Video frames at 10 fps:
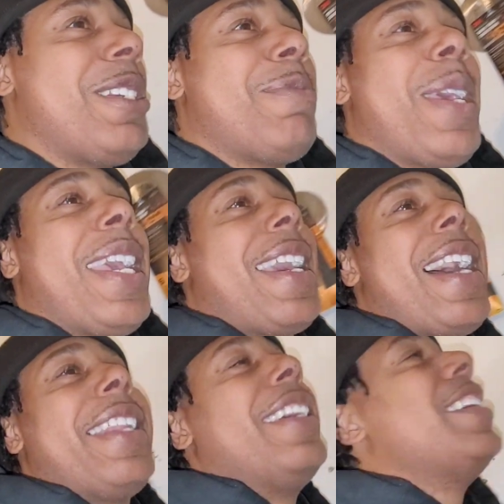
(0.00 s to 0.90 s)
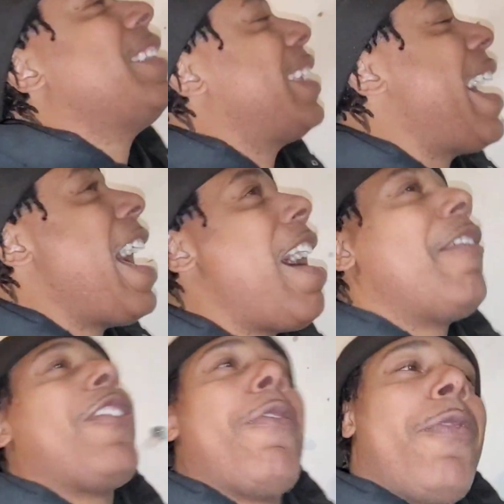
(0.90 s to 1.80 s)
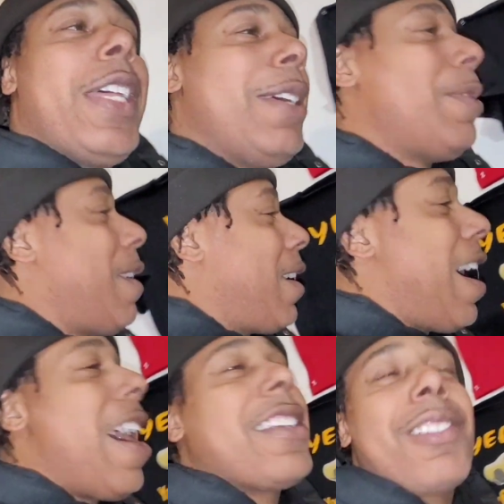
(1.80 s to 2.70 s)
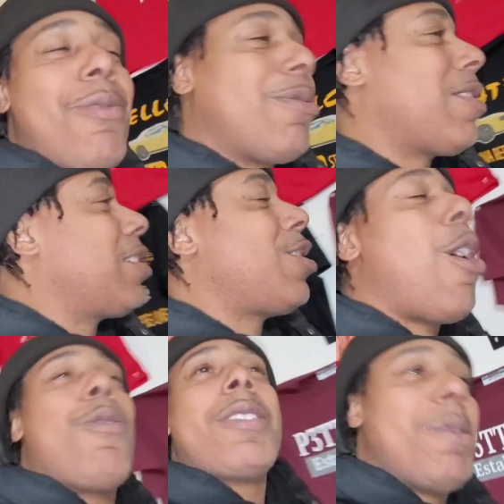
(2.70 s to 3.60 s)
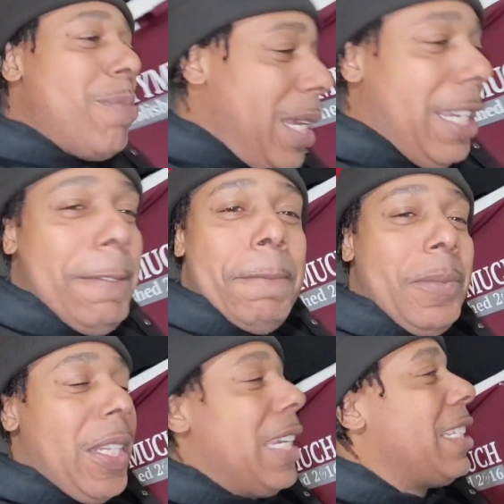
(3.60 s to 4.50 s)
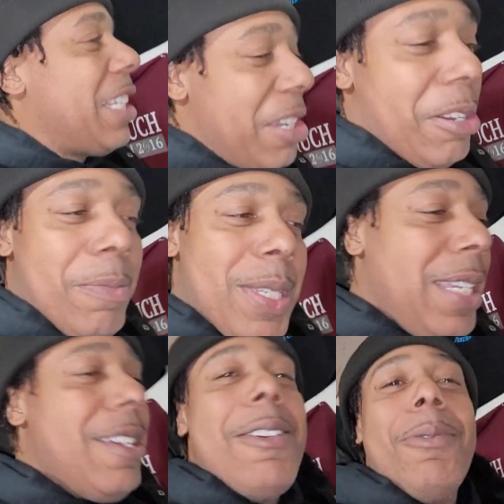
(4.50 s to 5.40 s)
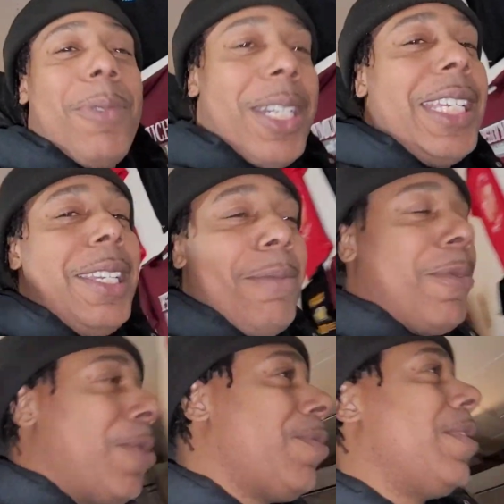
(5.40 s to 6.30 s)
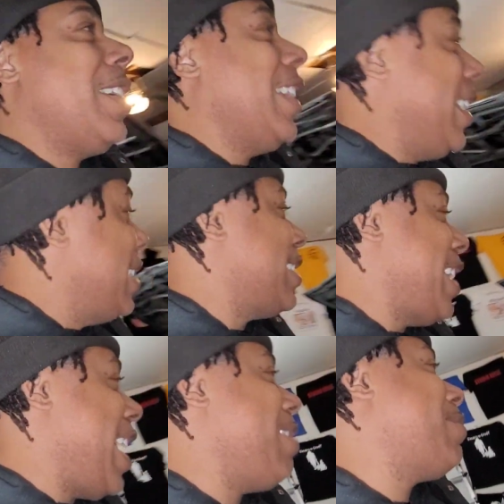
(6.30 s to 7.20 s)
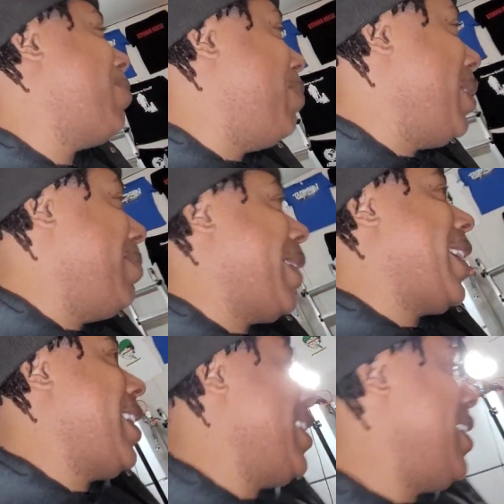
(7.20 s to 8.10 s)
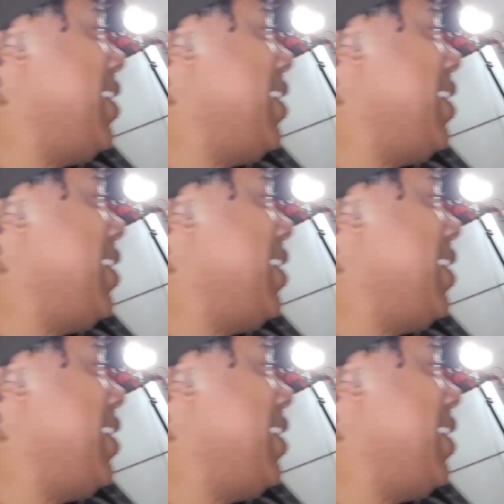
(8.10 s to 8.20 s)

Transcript: Reese, man, got to have a feeling. A car's going to talk to me and tell me what it wants its name to be, man.